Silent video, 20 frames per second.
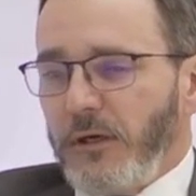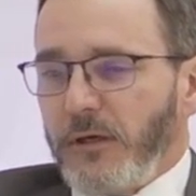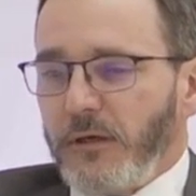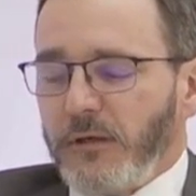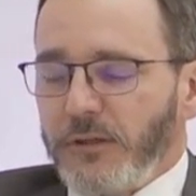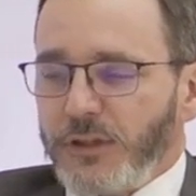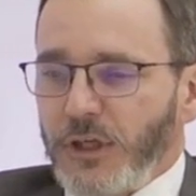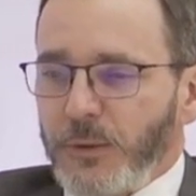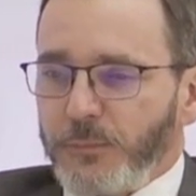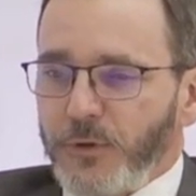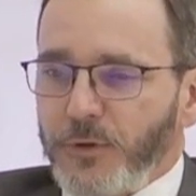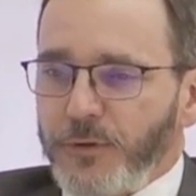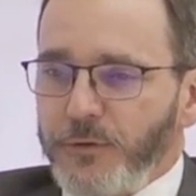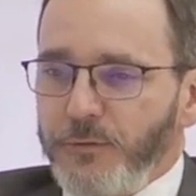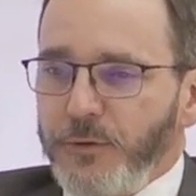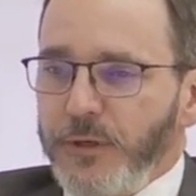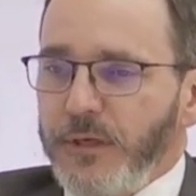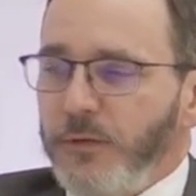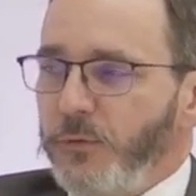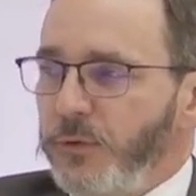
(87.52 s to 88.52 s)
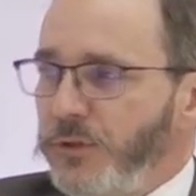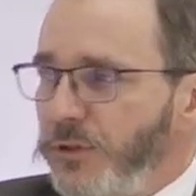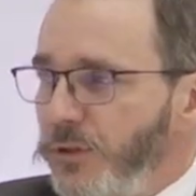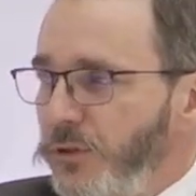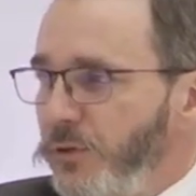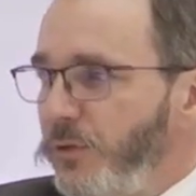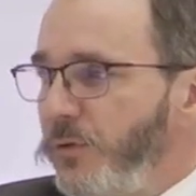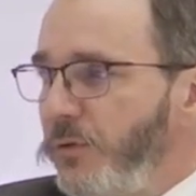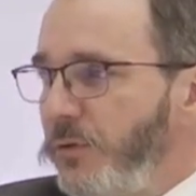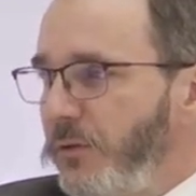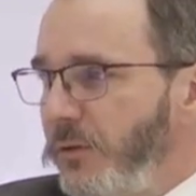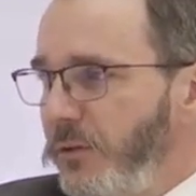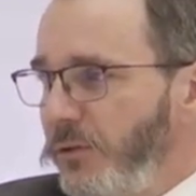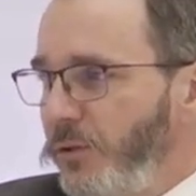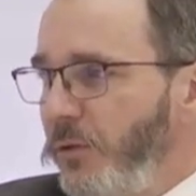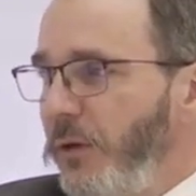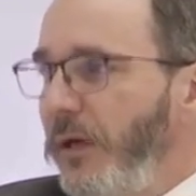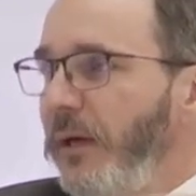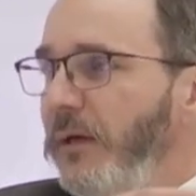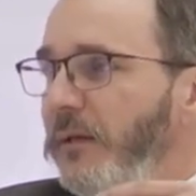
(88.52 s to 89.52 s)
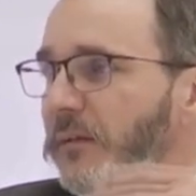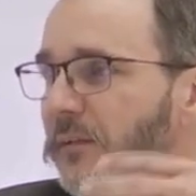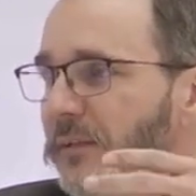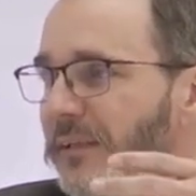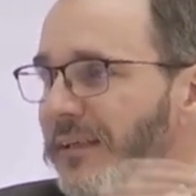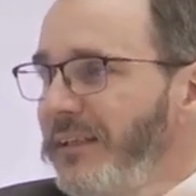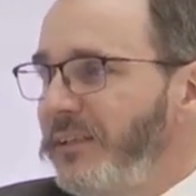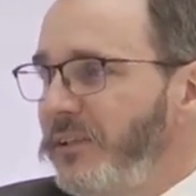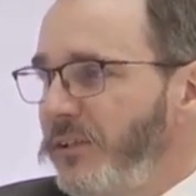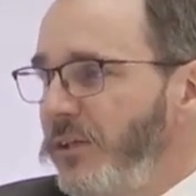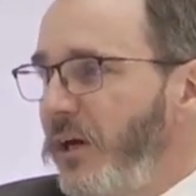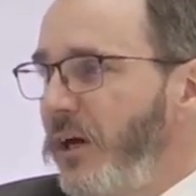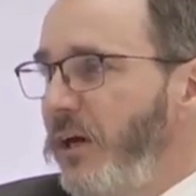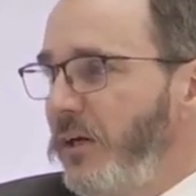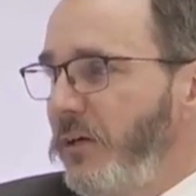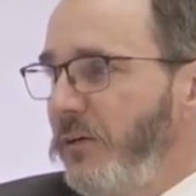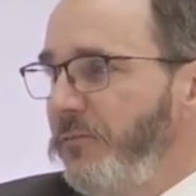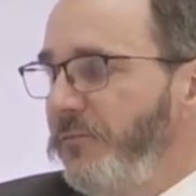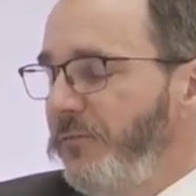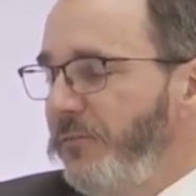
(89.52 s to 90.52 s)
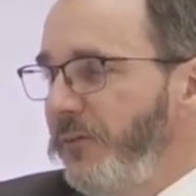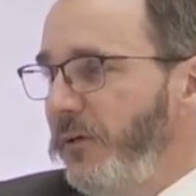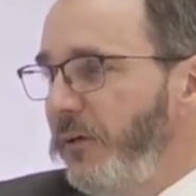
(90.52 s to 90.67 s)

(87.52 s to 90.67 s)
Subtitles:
Chapter 3, was to try to take stock of